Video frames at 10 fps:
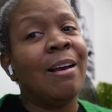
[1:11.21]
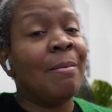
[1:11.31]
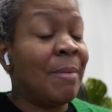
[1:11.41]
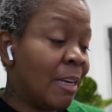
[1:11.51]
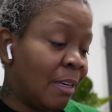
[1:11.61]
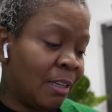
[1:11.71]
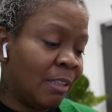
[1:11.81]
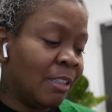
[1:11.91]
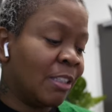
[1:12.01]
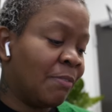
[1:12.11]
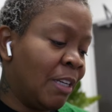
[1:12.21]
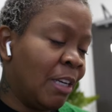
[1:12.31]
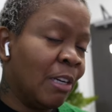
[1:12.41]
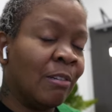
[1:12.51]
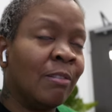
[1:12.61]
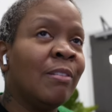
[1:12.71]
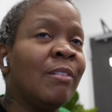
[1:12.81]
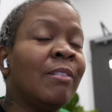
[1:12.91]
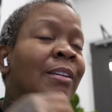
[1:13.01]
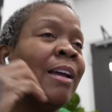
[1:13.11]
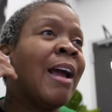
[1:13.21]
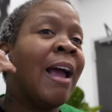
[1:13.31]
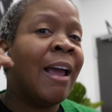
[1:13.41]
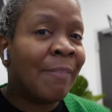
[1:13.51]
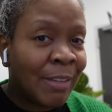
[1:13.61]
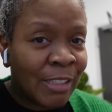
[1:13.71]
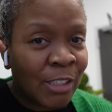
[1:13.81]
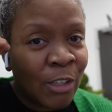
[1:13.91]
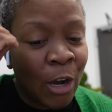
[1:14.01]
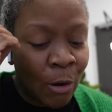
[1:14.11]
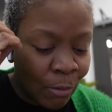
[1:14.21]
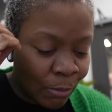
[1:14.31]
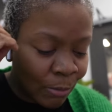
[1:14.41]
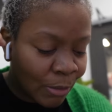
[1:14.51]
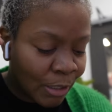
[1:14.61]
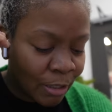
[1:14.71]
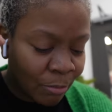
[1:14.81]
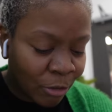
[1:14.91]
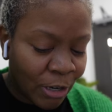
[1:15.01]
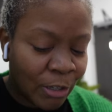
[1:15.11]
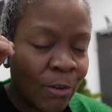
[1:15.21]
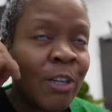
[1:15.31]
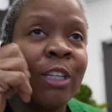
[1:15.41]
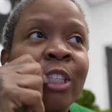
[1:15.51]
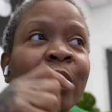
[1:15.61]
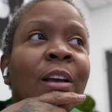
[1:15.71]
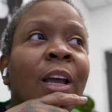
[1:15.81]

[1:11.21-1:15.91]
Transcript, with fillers: I'm editing this video. Like, I had these goals that I'm trying to crush,